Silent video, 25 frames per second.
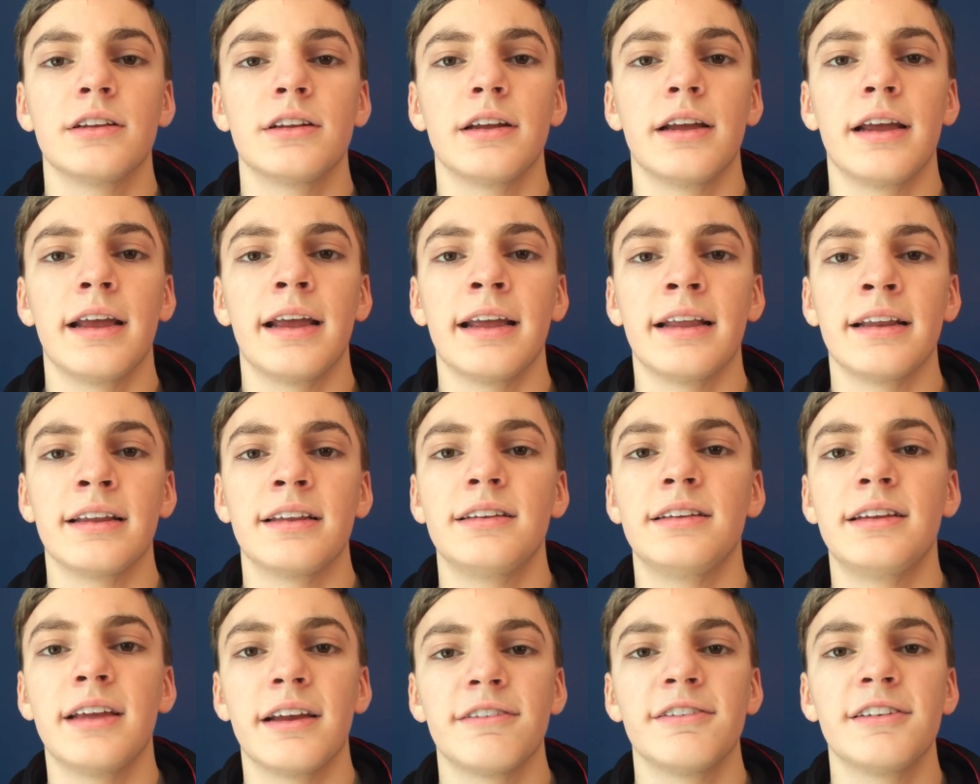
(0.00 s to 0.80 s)

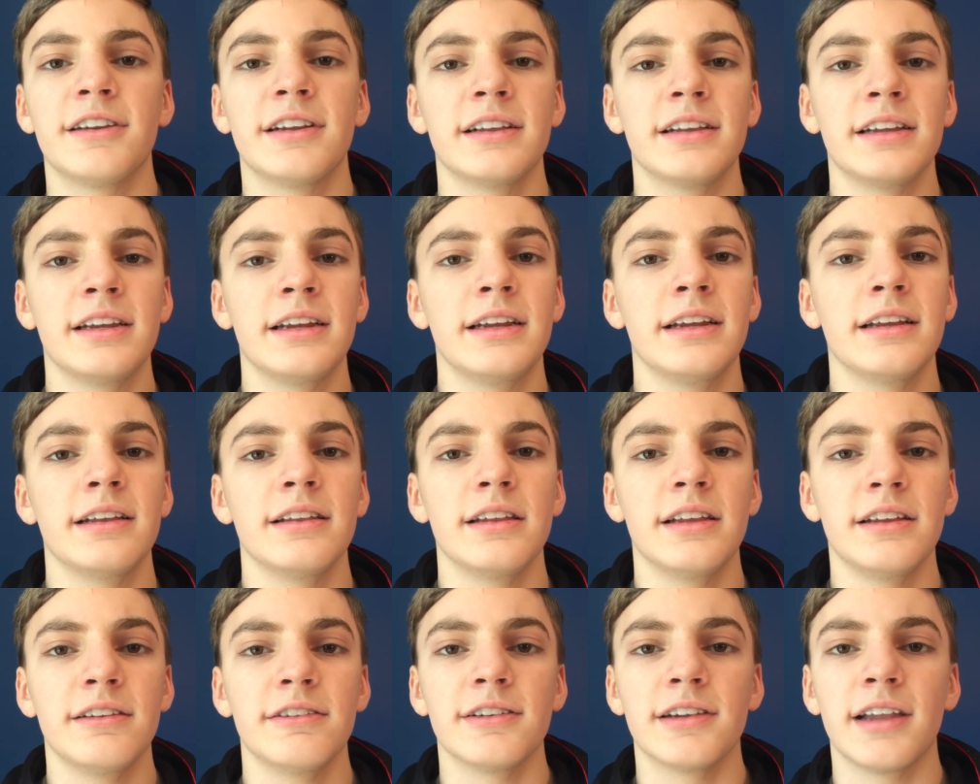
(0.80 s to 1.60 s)
and definitely
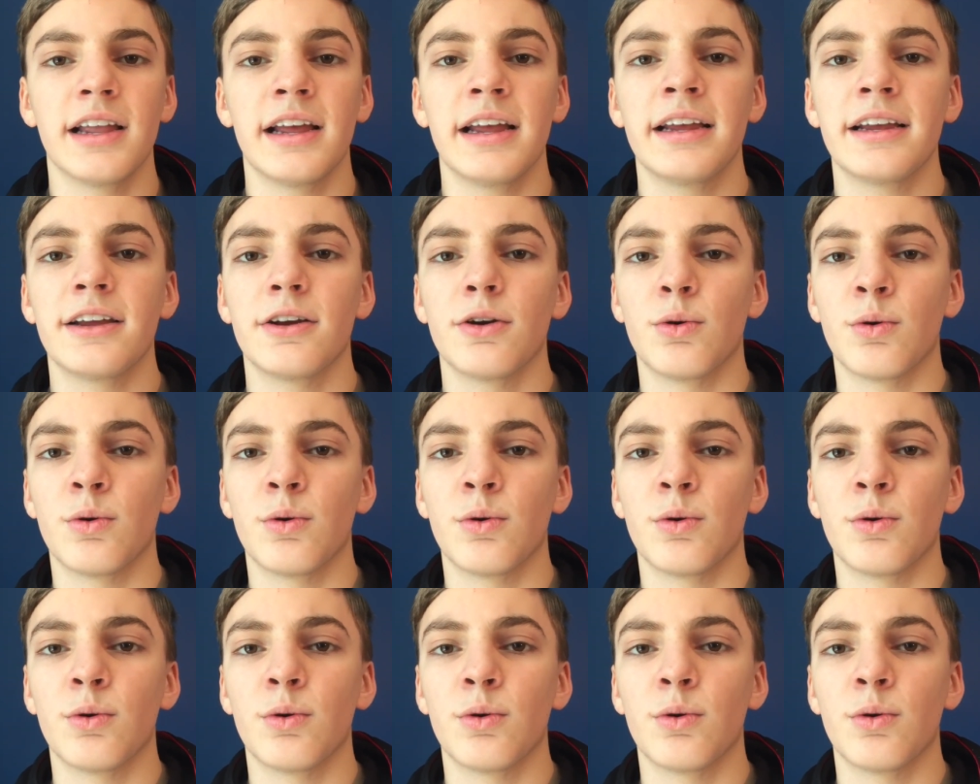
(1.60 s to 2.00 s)
leave a like